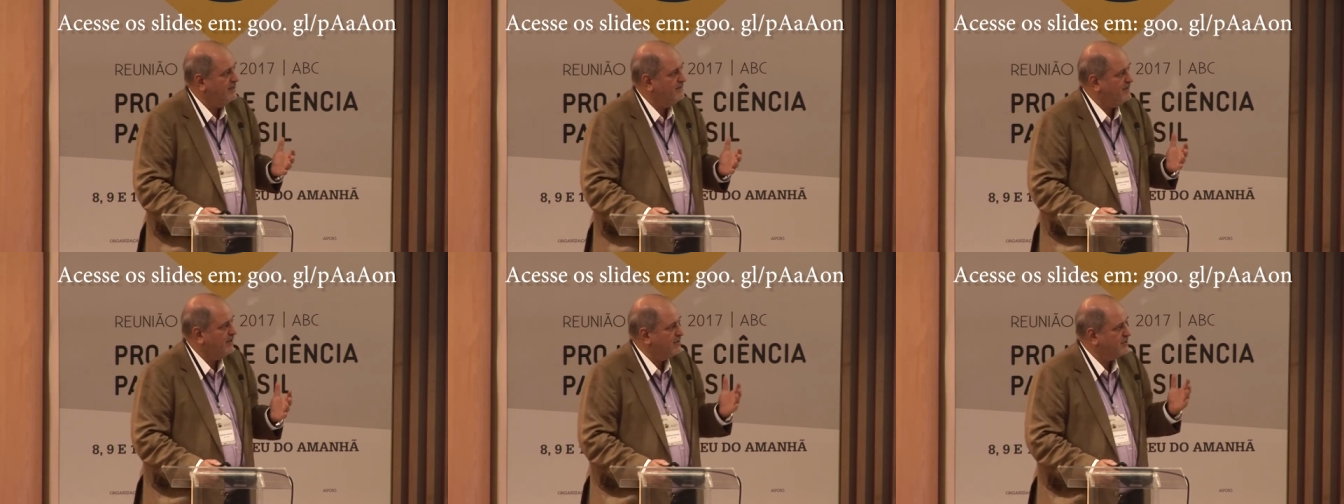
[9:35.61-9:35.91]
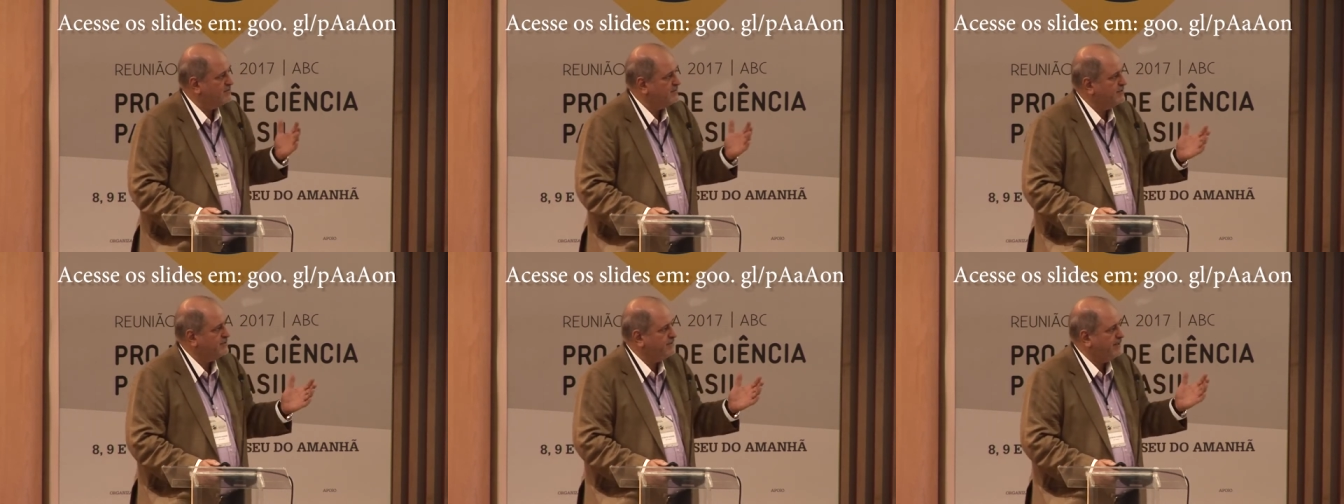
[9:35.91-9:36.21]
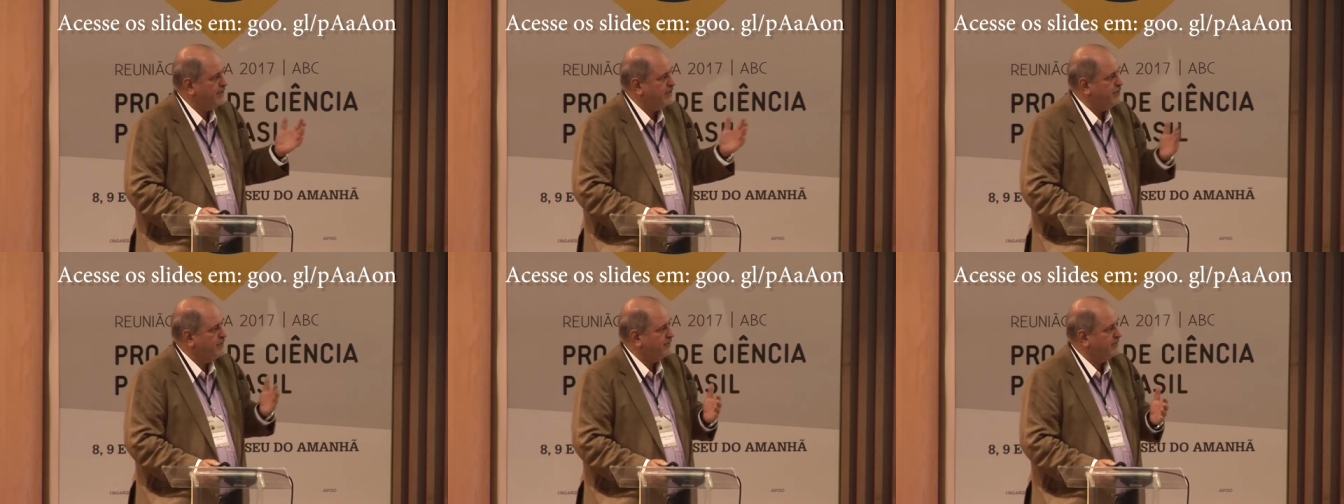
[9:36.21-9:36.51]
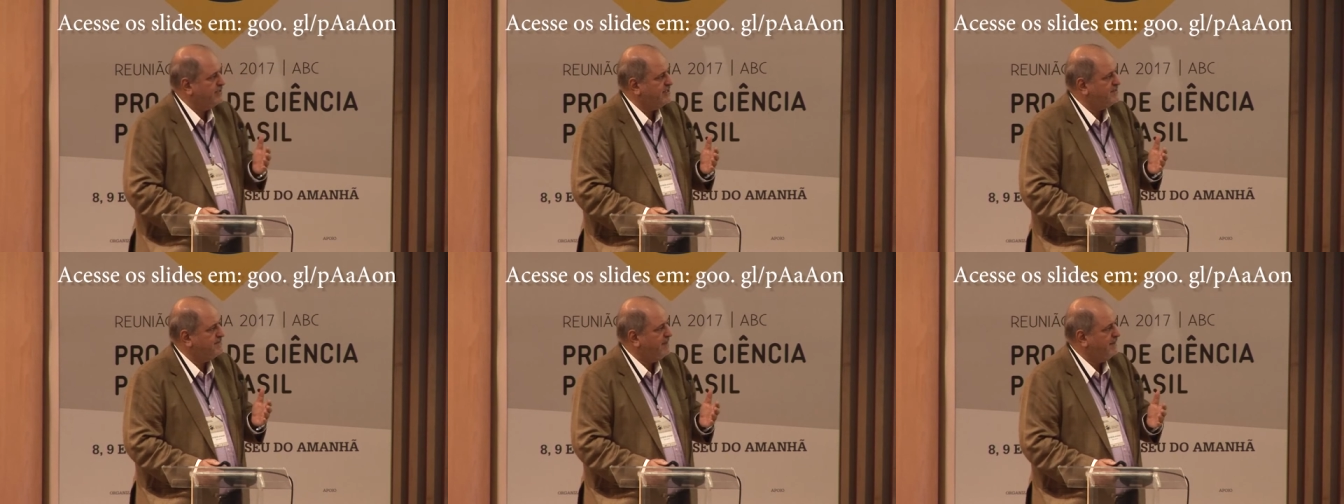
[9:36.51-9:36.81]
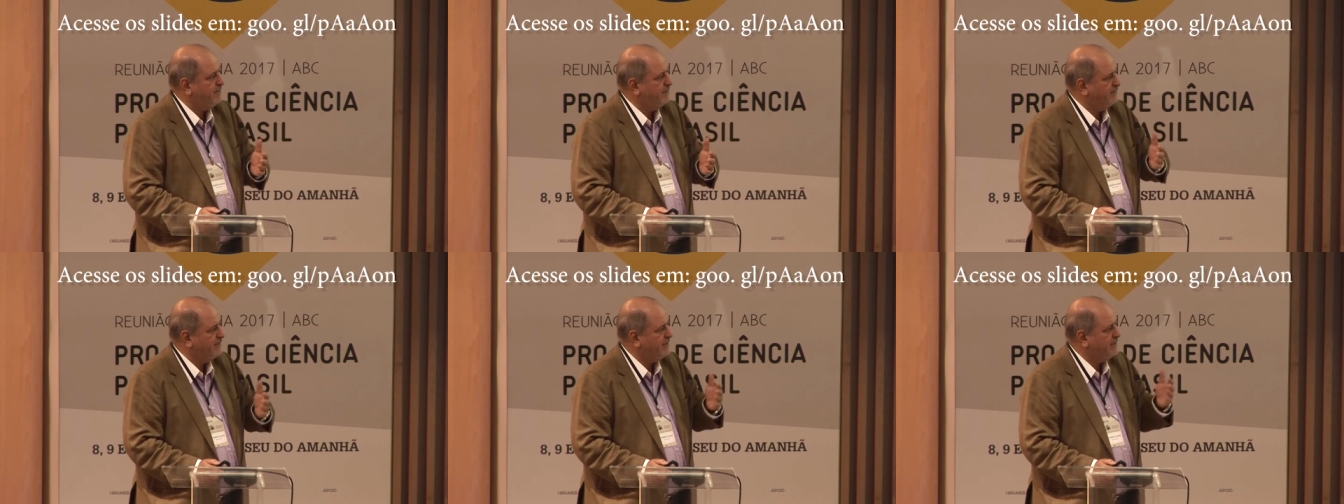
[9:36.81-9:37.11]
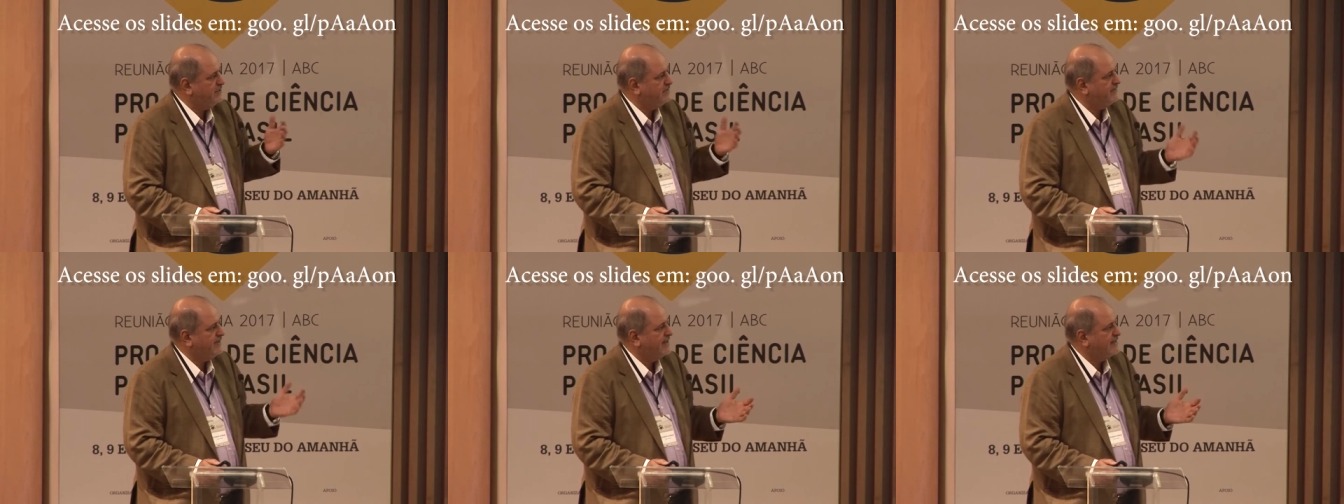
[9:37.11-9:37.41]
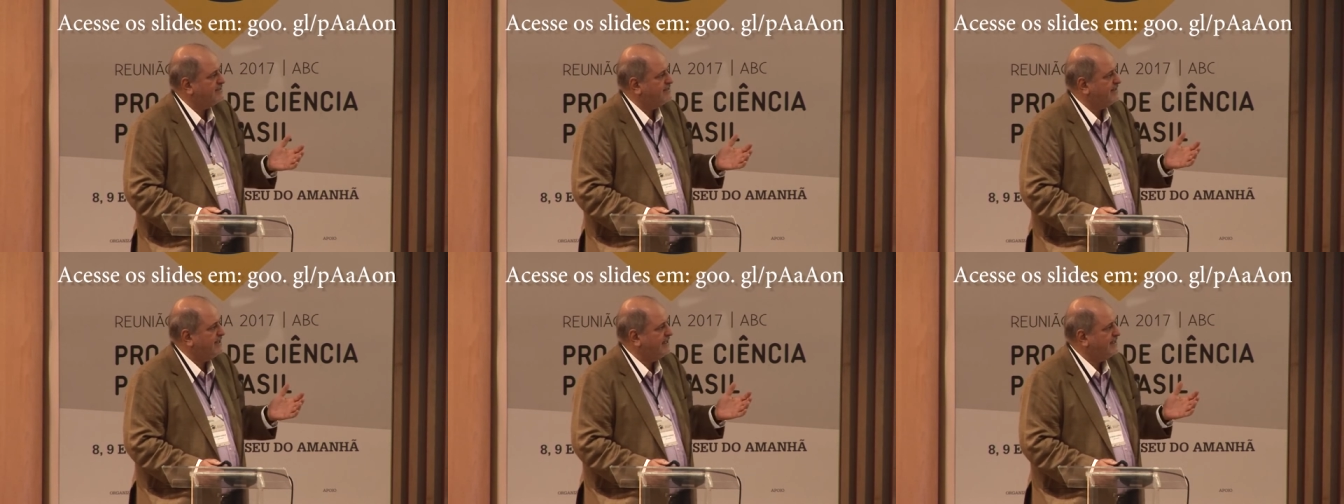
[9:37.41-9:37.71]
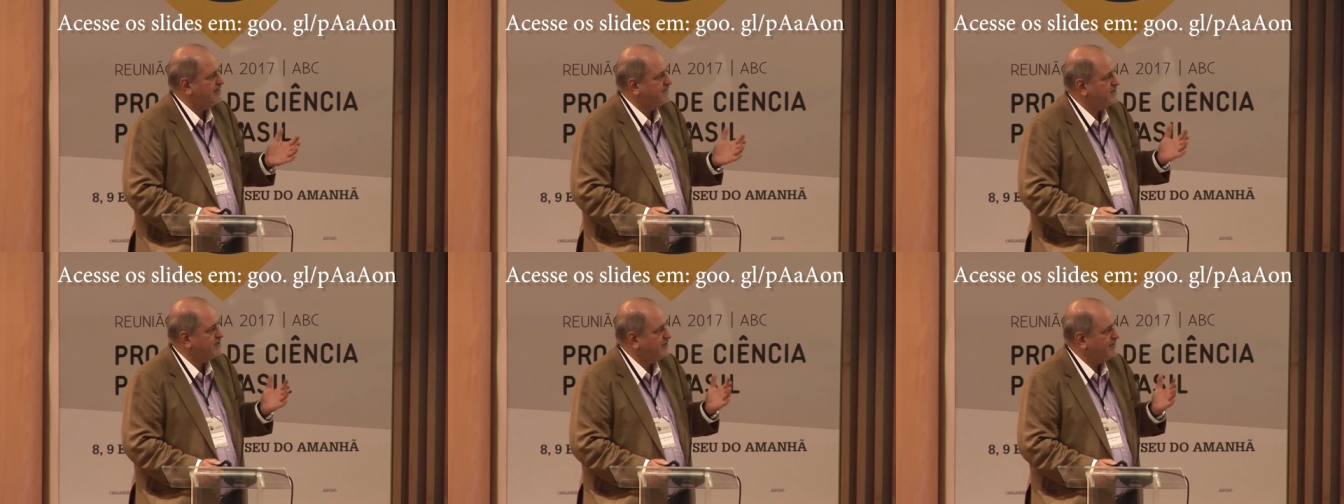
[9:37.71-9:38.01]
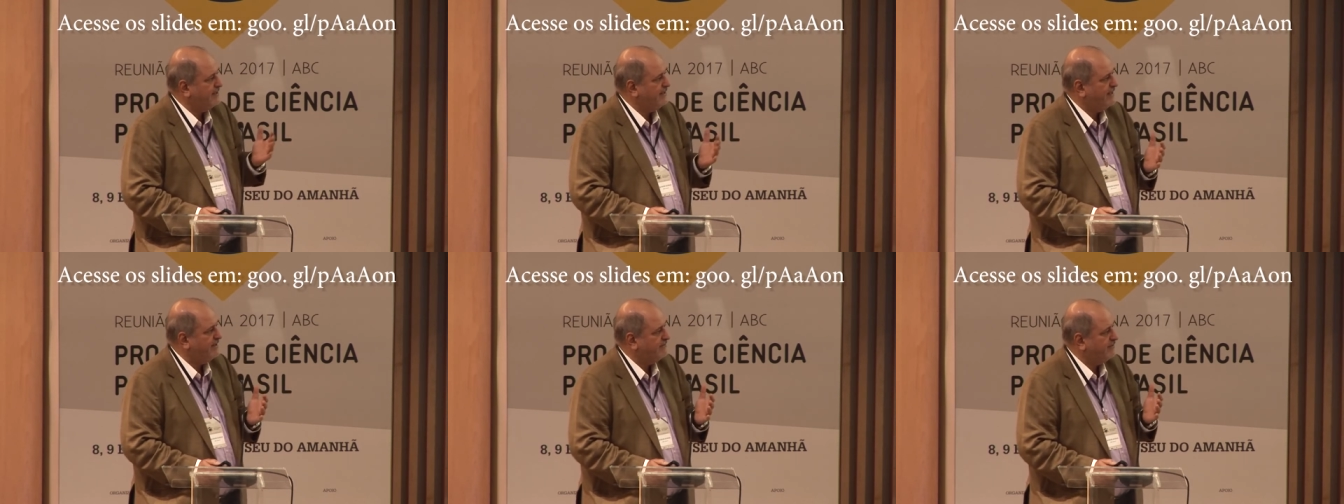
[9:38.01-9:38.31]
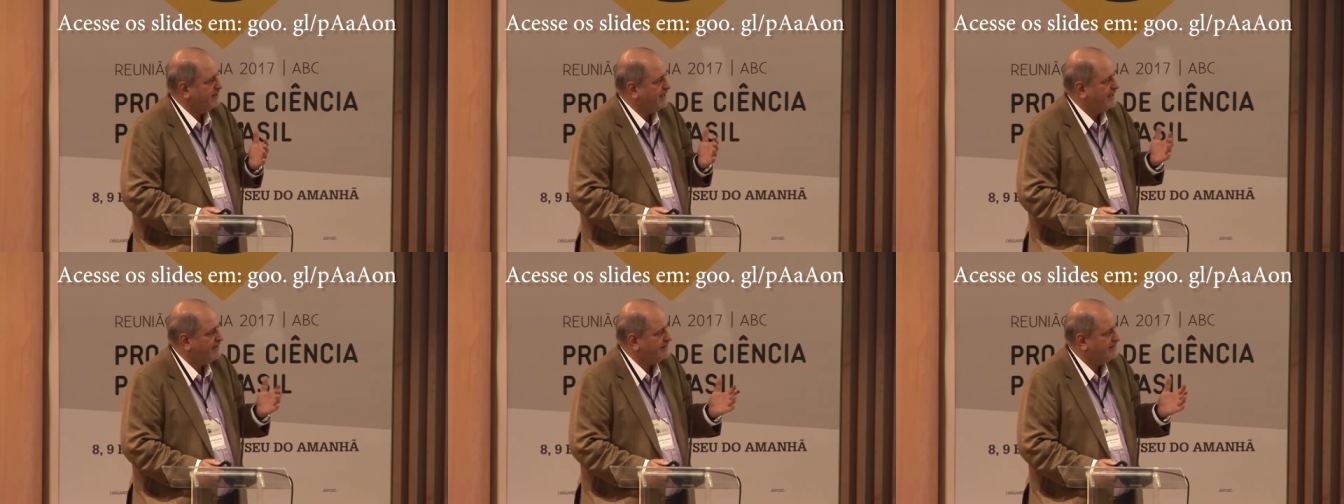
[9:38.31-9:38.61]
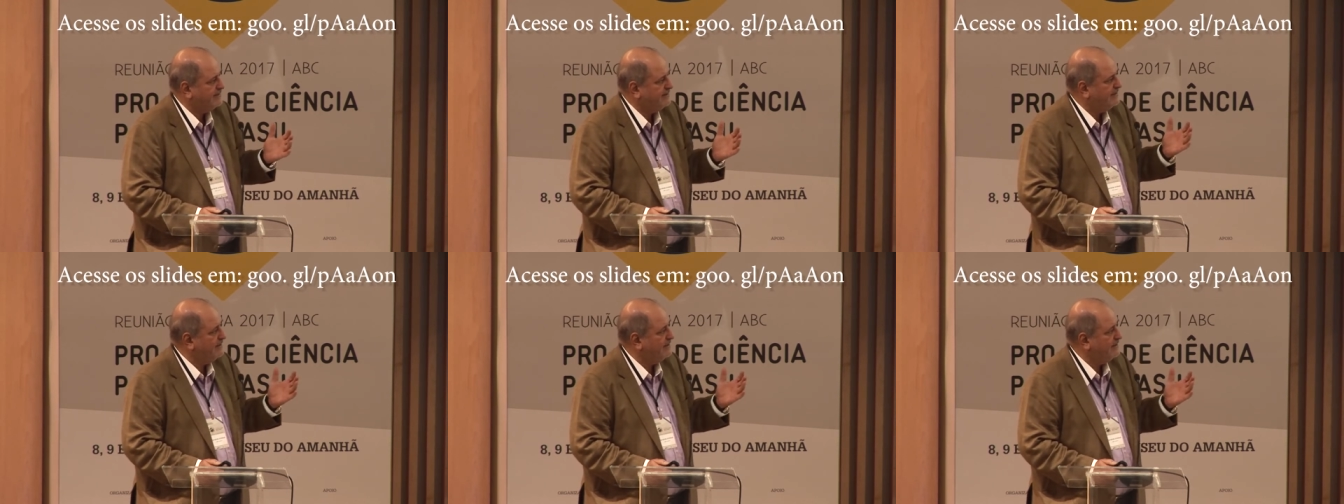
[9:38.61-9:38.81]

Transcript: because once we cure these people, we need to vaccinate them so they never get